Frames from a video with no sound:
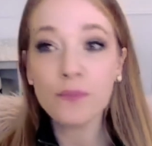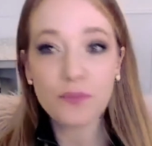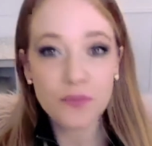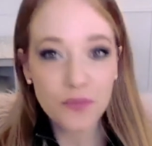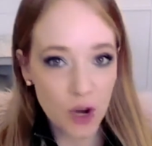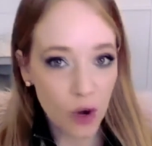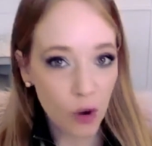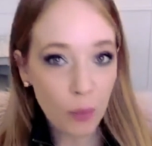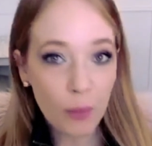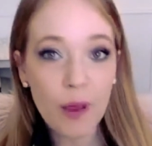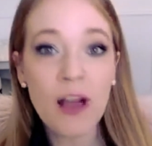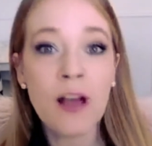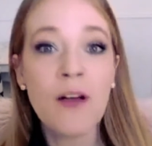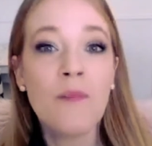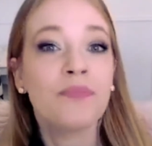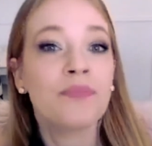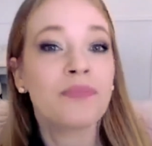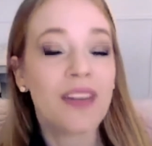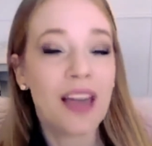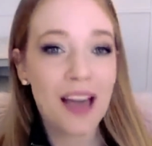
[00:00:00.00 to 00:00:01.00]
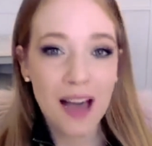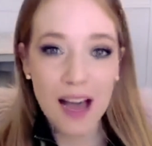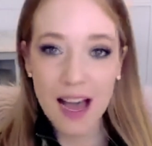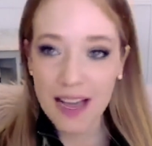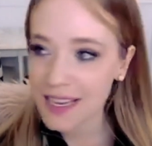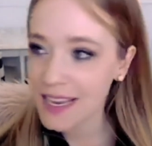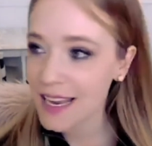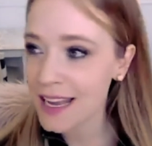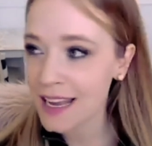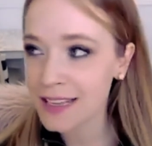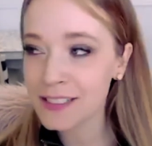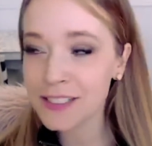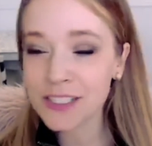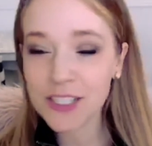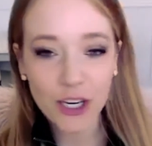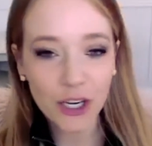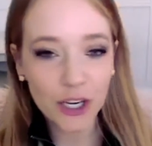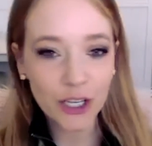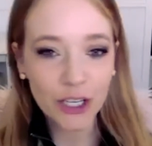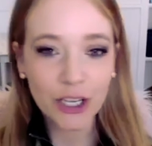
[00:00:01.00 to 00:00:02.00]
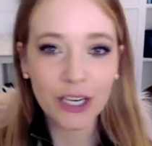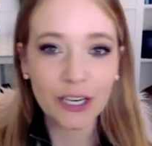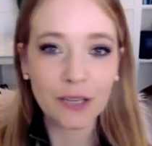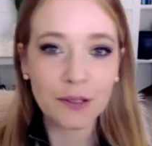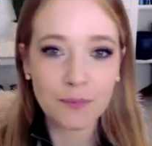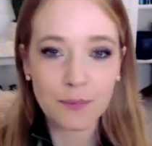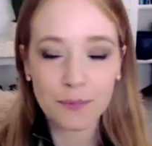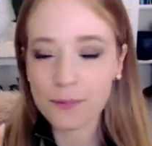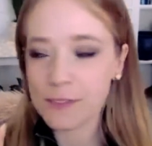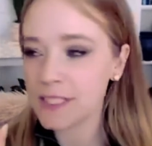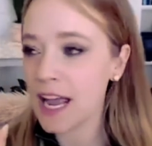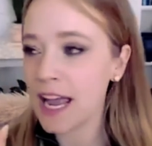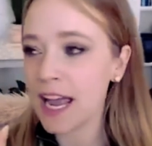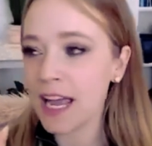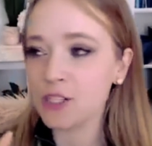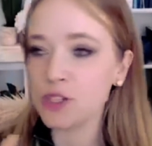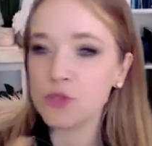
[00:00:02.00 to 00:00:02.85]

Nope uh, enter stage